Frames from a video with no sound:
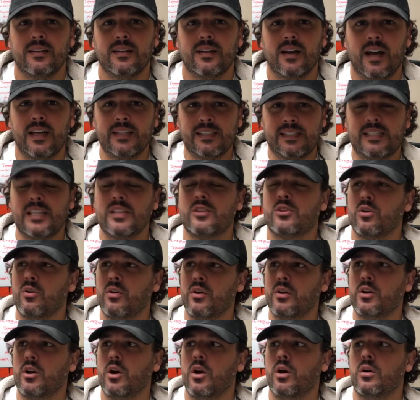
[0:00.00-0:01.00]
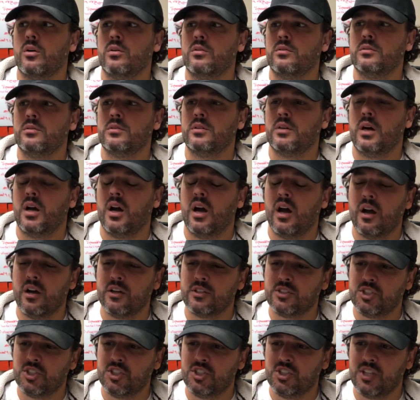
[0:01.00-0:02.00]
I sit there and go, ah,
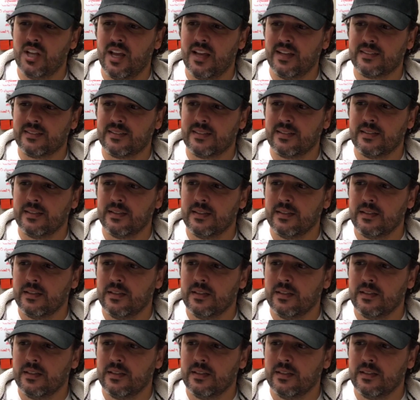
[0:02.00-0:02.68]
shit,